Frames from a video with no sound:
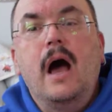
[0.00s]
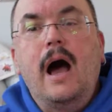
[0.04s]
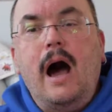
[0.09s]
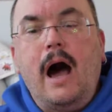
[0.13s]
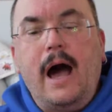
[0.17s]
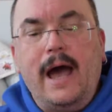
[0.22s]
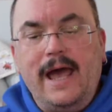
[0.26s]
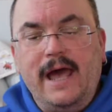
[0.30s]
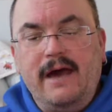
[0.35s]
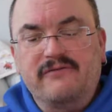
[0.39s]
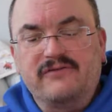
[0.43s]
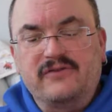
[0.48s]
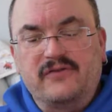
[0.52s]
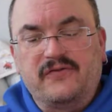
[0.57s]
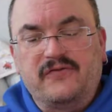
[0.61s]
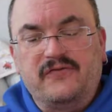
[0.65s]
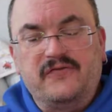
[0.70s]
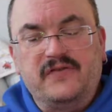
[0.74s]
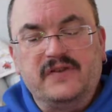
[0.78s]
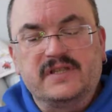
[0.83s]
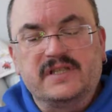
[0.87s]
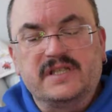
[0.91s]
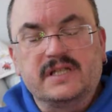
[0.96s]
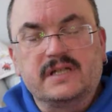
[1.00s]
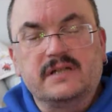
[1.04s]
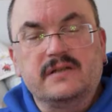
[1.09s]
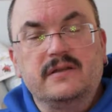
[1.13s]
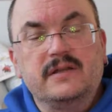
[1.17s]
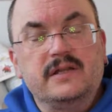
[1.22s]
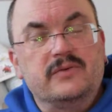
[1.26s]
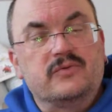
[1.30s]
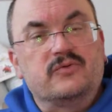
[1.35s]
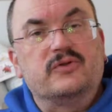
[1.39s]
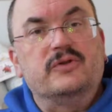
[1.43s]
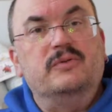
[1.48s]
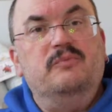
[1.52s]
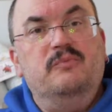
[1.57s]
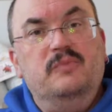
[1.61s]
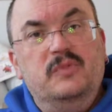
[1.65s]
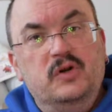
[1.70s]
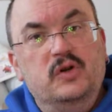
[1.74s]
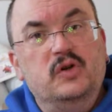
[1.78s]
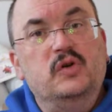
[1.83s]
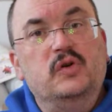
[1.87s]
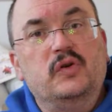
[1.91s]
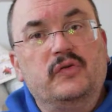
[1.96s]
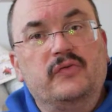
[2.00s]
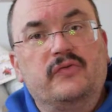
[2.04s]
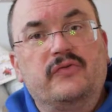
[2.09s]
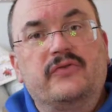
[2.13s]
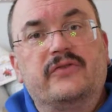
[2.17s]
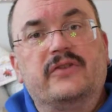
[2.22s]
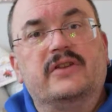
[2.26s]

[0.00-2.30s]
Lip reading: I have to physically remove